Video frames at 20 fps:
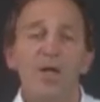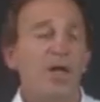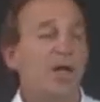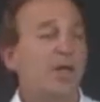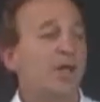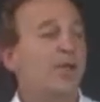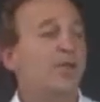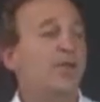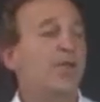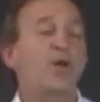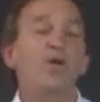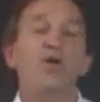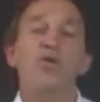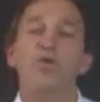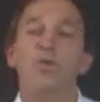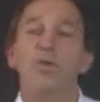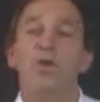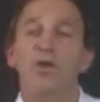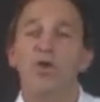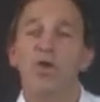and in
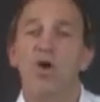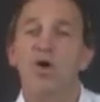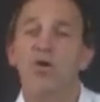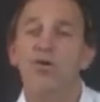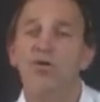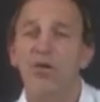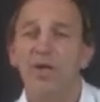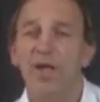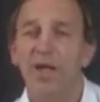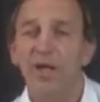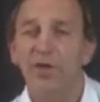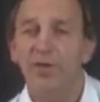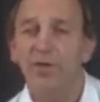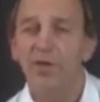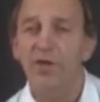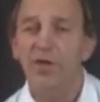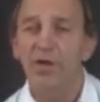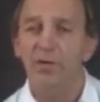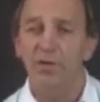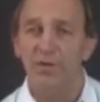those with
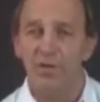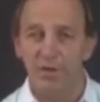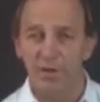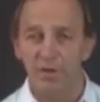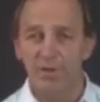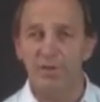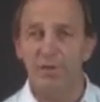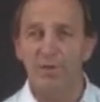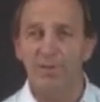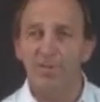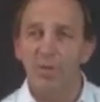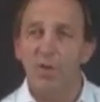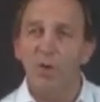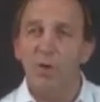chondrocalcinosis